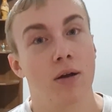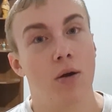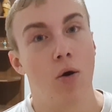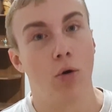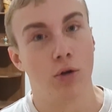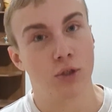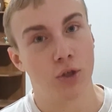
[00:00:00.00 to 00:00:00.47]

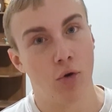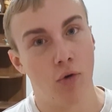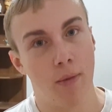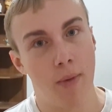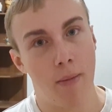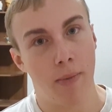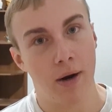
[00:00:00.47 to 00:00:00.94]
Also
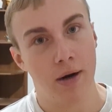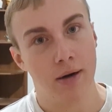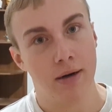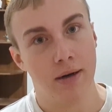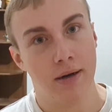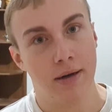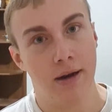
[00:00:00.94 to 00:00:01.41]
remember,
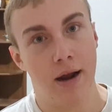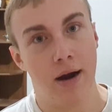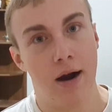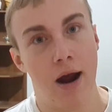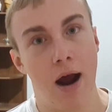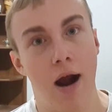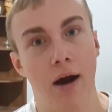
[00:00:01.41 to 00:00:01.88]
there
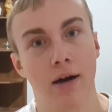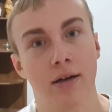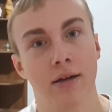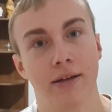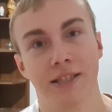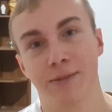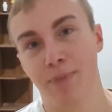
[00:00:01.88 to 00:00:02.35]
are
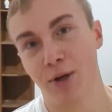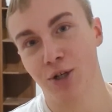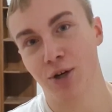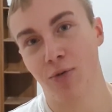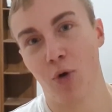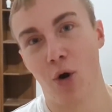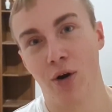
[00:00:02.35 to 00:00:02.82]

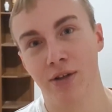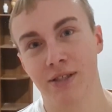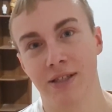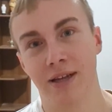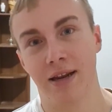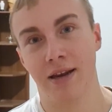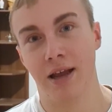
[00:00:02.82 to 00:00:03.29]
special words
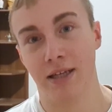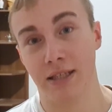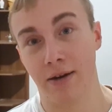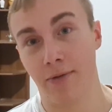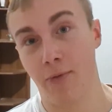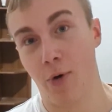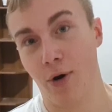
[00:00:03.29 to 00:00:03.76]
that
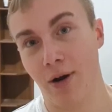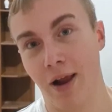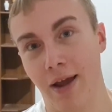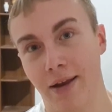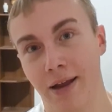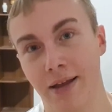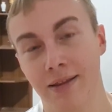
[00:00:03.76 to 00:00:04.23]
doesn't work
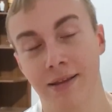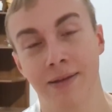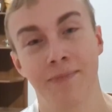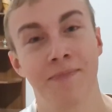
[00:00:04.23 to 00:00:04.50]
like that,